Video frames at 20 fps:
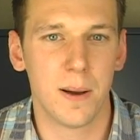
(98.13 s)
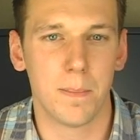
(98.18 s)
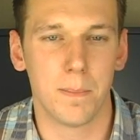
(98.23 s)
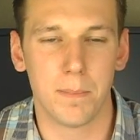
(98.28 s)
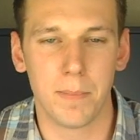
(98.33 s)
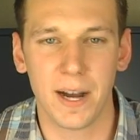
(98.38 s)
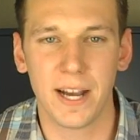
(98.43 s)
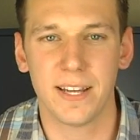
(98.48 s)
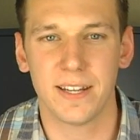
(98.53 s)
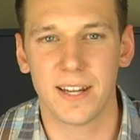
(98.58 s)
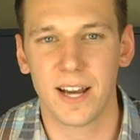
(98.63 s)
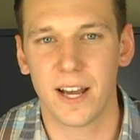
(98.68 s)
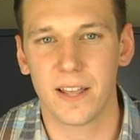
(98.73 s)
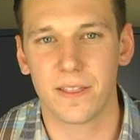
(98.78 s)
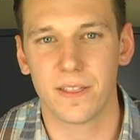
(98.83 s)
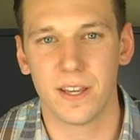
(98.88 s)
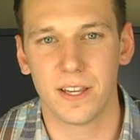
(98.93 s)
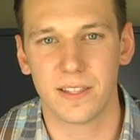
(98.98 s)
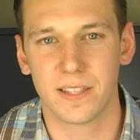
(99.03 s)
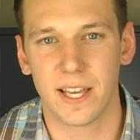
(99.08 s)
might
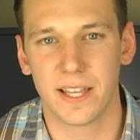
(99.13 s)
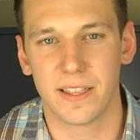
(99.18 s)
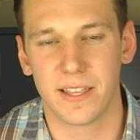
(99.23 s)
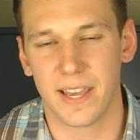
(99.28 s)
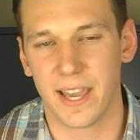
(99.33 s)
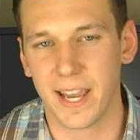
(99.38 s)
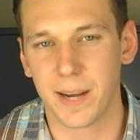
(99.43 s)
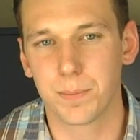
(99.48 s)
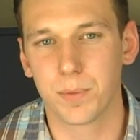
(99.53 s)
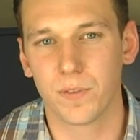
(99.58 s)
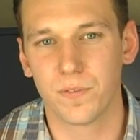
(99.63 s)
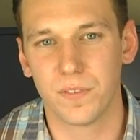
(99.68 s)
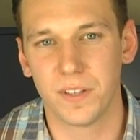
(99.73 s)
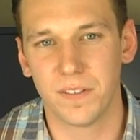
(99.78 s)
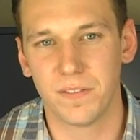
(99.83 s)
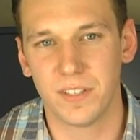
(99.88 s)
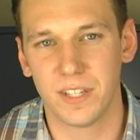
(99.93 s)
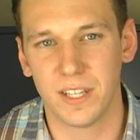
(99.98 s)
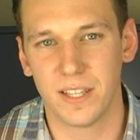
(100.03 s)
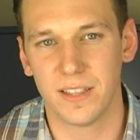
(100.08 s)
not think that the April
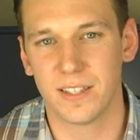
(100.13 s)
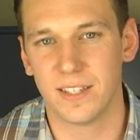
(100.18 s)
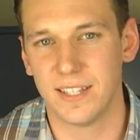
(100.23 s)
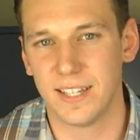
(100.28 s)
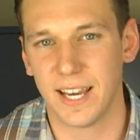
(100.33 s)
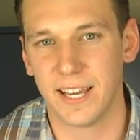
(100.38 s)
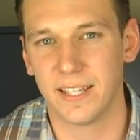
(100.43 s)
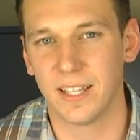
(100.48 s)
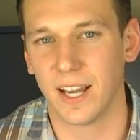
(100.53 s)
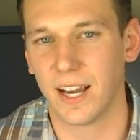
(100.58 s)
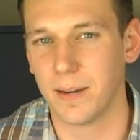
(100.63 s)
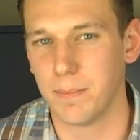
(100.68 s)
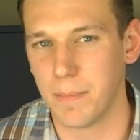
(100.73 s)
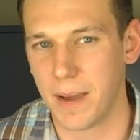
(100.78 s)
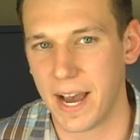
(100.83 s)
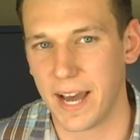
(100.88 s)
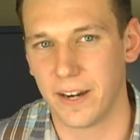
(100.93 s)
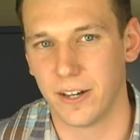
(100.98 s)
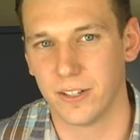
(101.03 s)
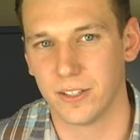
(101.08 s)
15th deadline
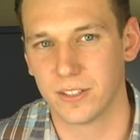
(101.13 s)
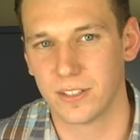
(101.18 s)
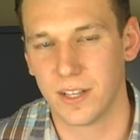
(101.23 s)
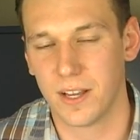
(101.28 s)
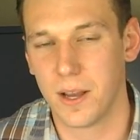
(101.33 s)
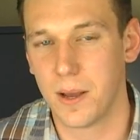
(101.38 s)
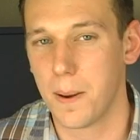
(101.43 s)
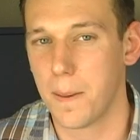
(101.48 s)
matters,